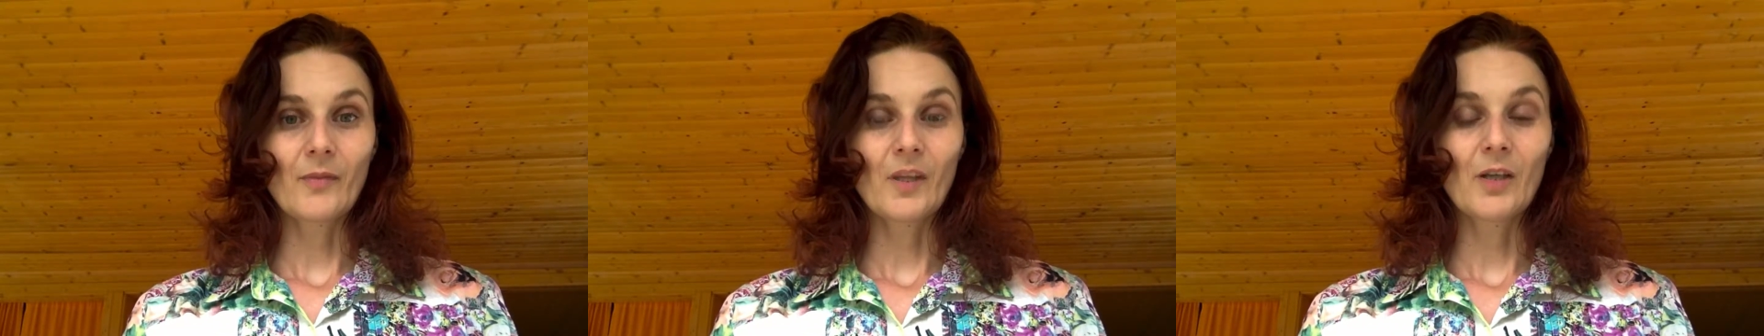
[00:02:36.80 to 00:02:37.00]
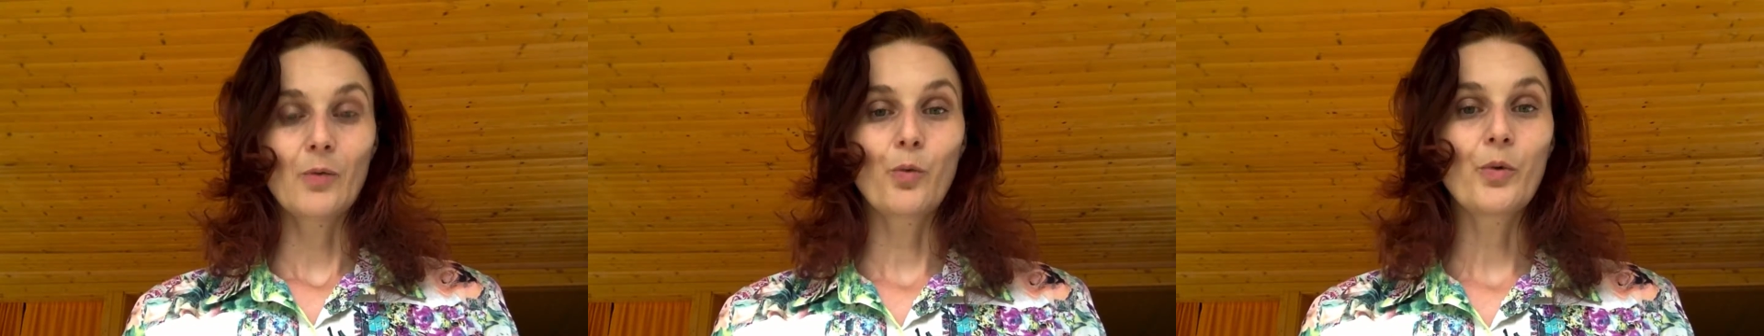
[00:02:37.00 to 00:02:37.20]

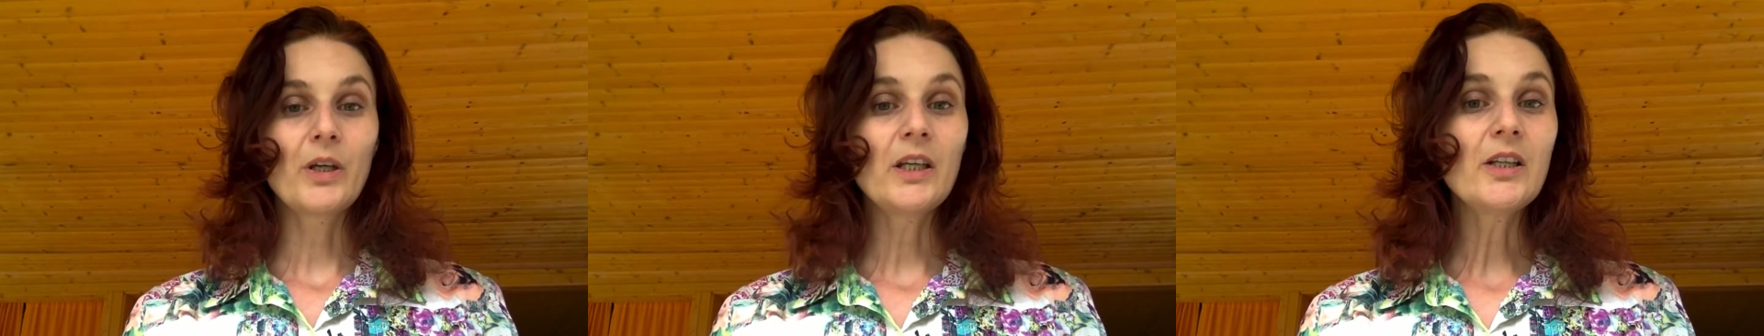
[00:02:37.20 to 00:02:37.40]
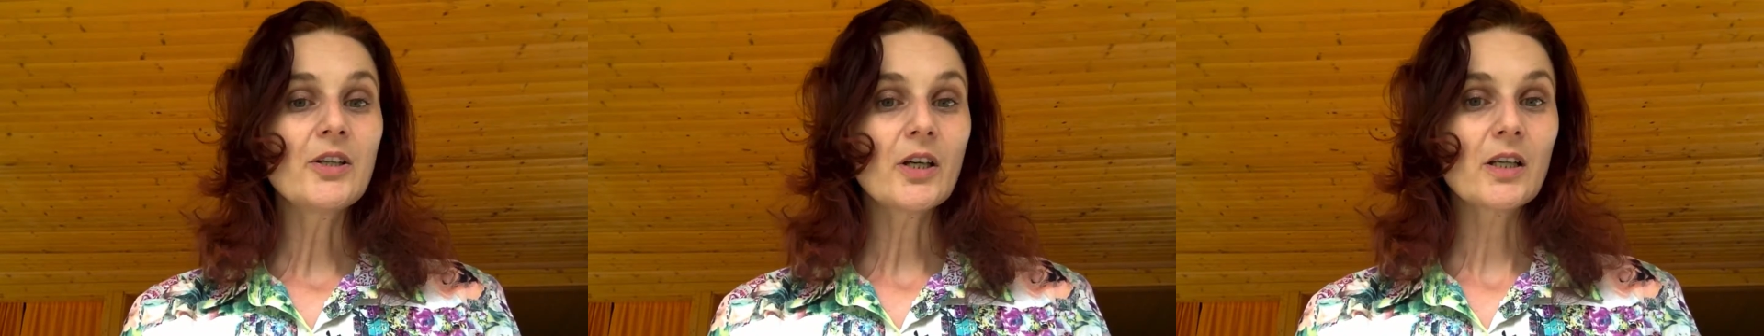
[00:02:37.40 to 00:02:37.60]

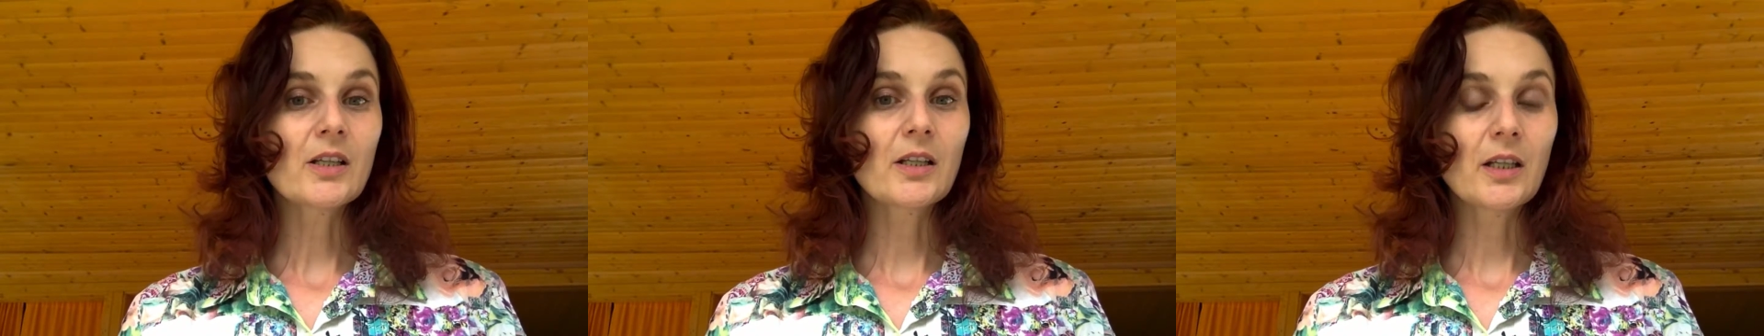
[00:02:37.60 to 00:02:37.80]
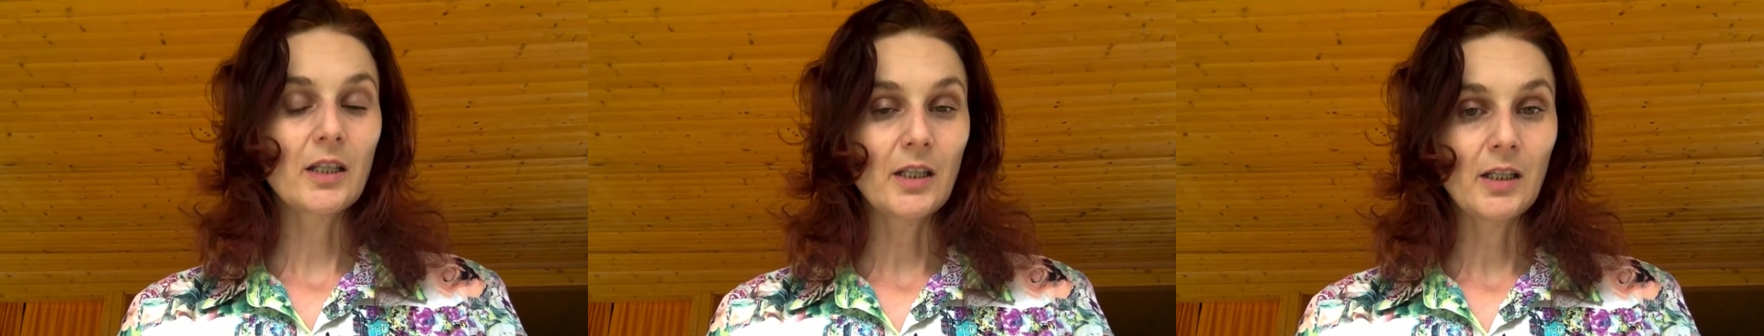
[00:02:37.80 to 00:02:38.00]
we
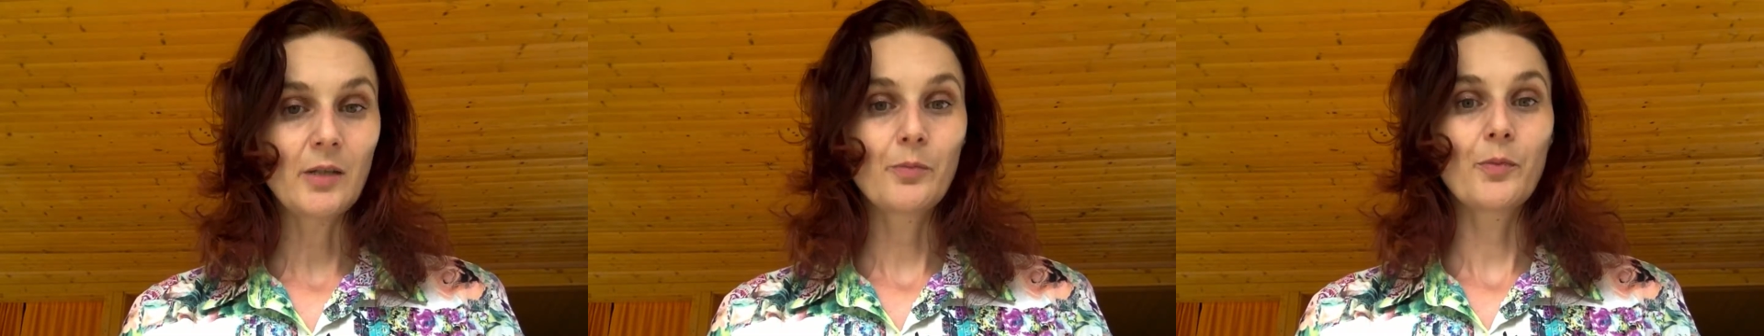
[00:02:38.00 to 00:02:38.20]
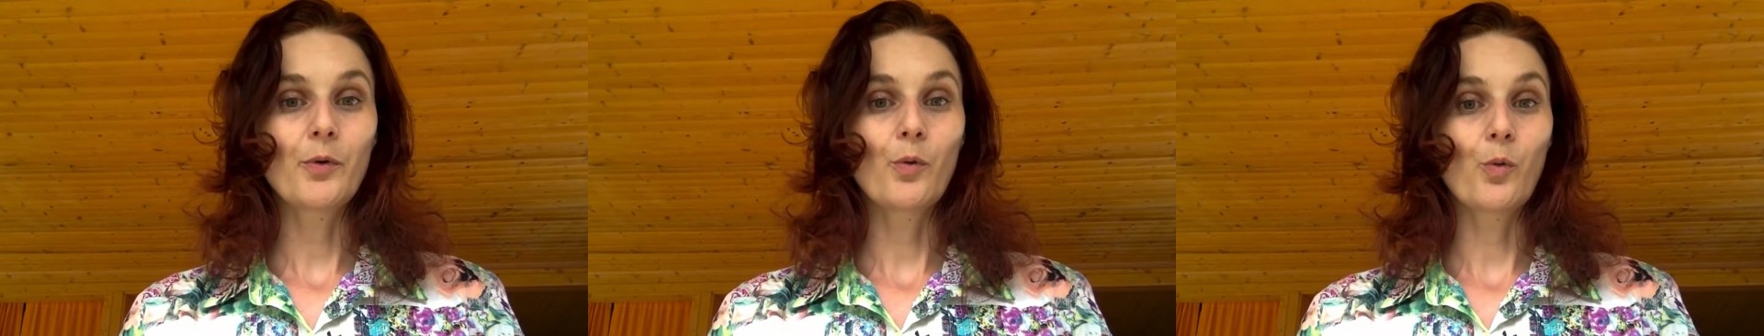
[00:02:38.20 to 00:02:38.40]
just
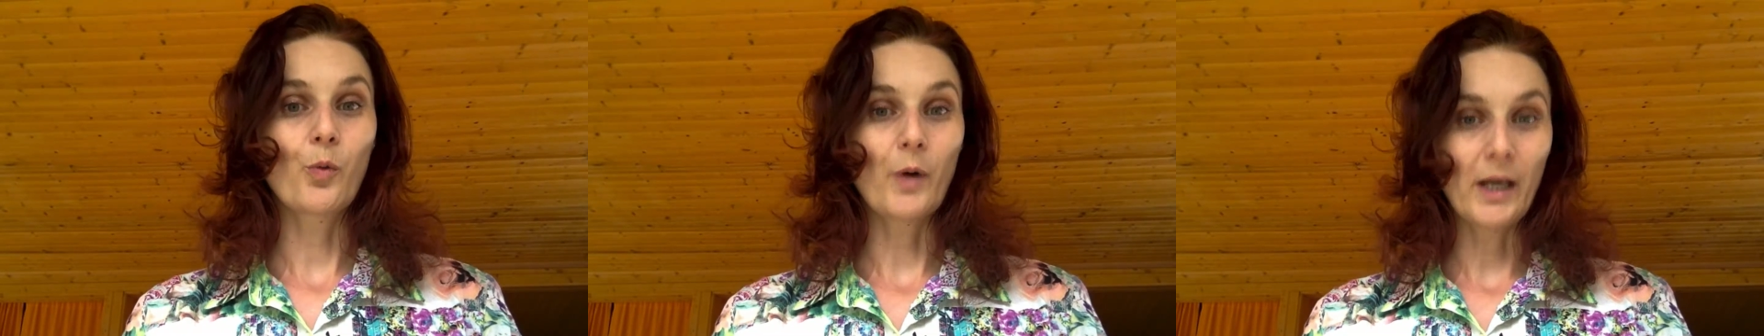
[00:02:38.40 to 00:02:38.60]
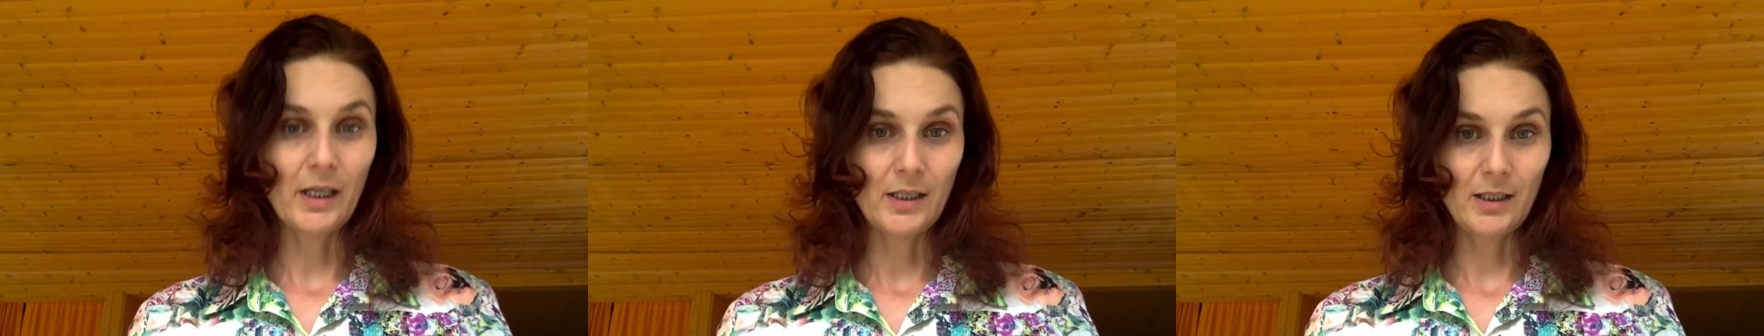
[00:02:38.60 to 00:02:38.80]
keep
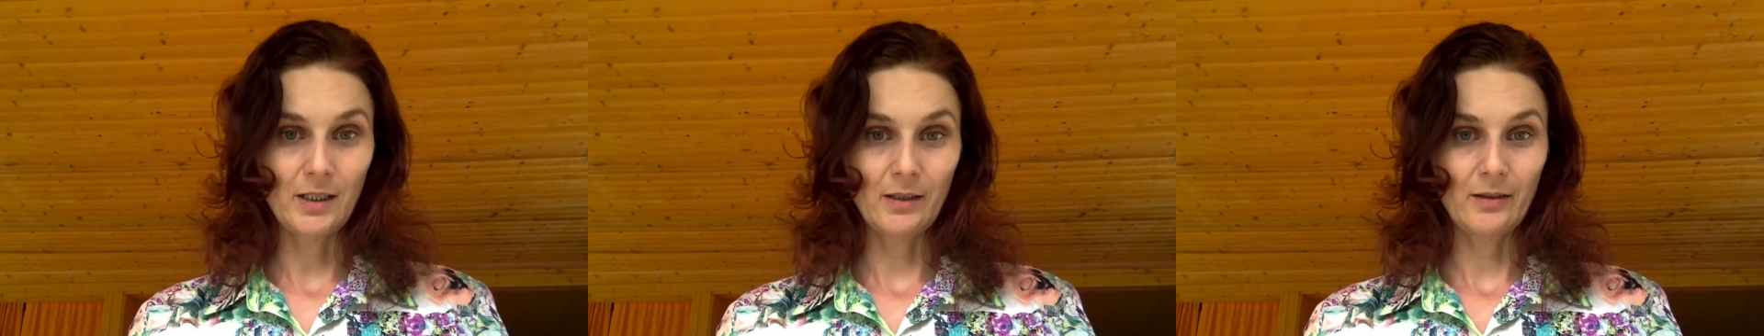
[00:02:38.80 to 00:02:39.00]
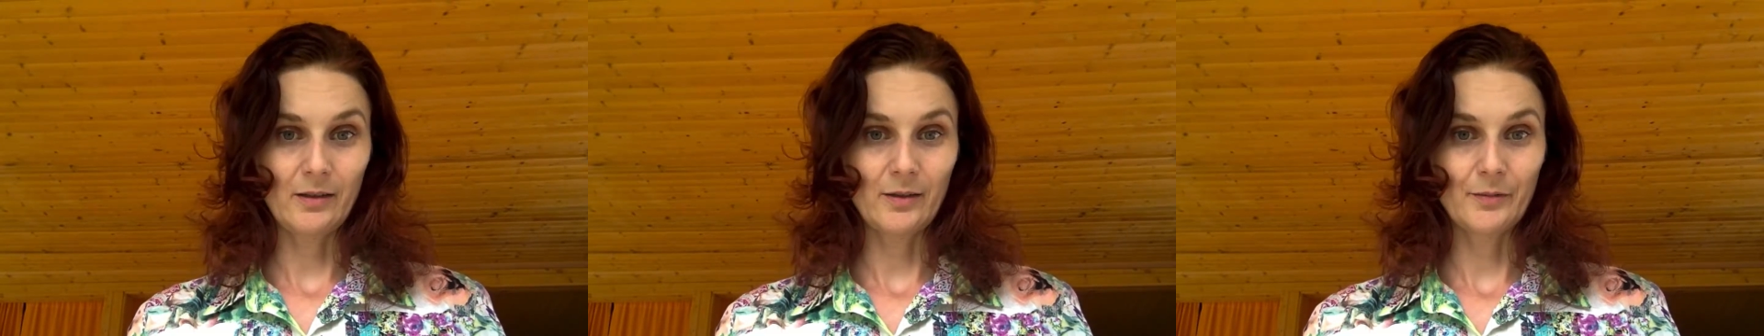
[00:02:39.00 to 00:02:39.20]

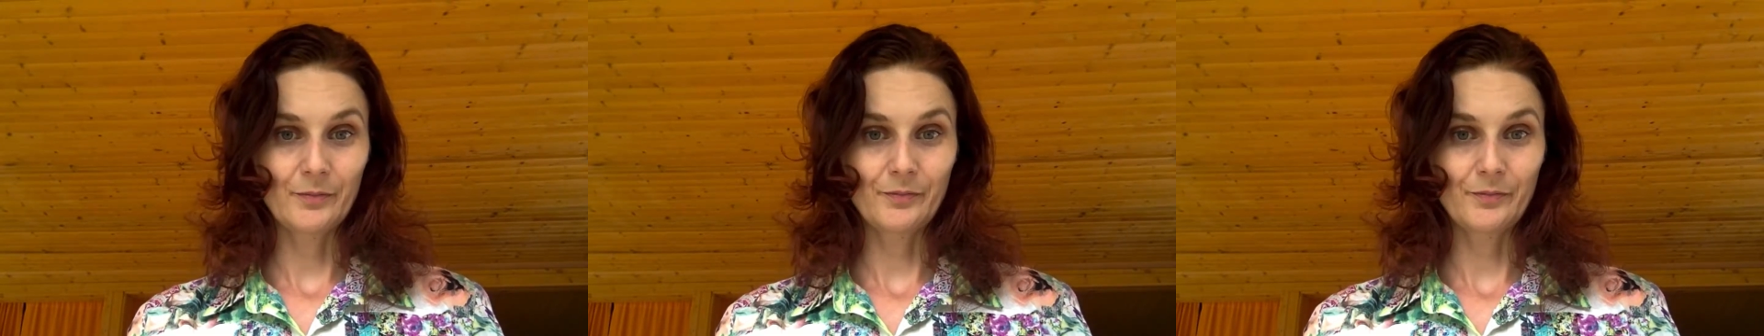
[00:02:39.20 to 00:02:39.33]
waiting.